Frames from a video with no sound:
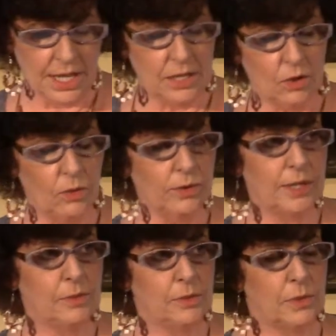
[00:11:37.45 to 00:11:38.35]
And
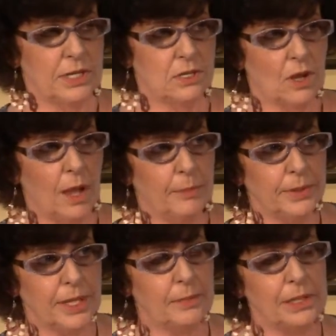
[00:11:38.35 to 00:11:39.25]
only when we stop
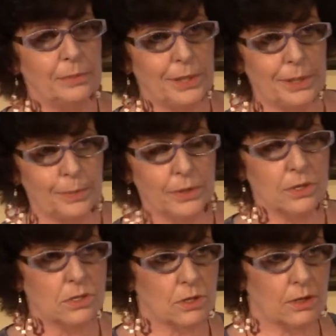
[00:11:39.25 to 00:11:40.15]
blaming people
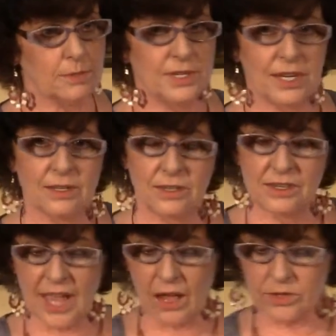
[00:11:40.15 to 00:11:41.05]
and
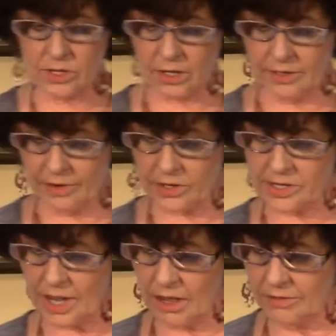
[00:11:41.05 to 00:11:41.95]
circumstances outside of
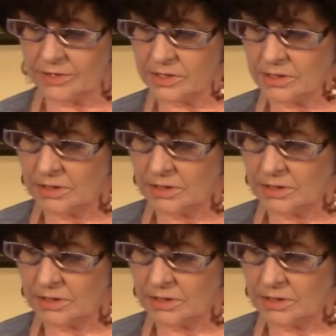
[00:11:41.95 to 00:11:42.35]
ourselves